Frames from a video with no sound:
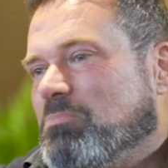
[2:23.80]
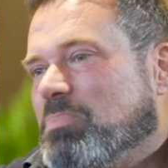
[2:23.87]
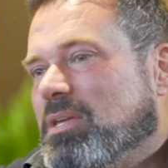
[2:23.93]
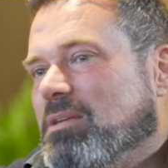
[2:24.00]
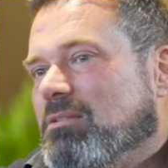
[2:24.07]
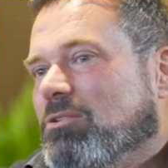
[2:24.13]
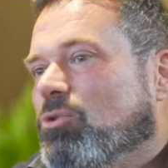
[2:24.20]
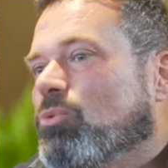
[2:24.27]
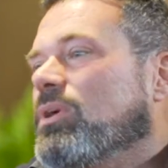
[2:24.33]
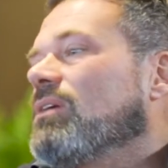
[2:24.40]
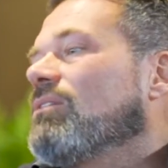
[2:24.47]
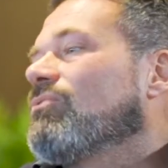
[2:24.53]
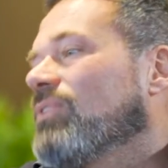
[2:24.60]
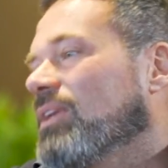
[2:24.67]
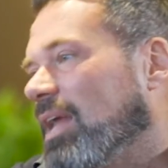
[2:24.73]
be
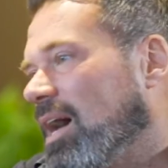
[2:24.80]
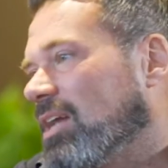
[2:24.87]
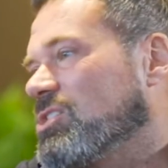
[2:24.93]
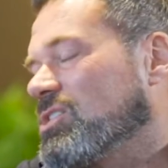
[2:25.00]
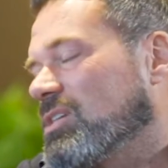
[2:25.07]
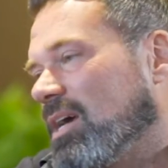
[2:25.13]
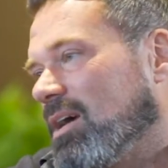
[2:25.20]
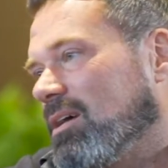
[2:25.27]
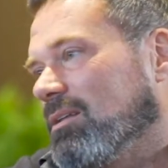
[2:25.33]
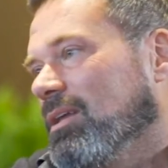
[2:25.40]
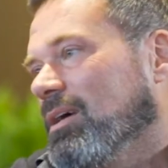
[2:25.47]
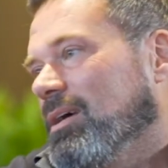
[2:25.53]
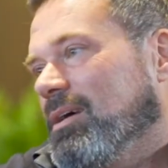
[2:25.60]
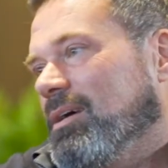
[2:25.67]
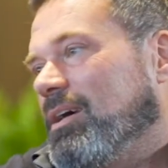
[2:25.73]
looking for large scale
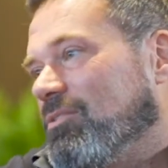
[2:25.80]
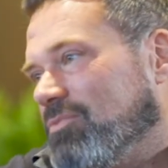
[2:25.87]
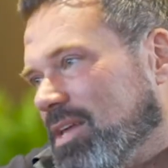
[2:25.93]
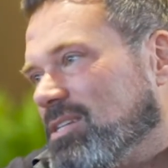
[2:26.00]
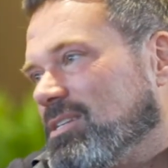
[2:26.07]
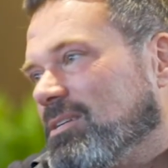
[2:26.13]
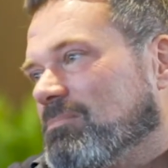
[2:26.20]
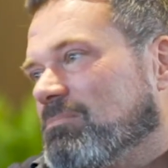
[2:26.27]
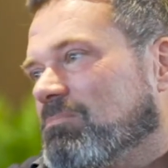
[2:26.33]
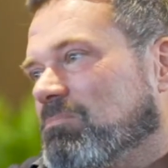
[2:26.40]
eventing.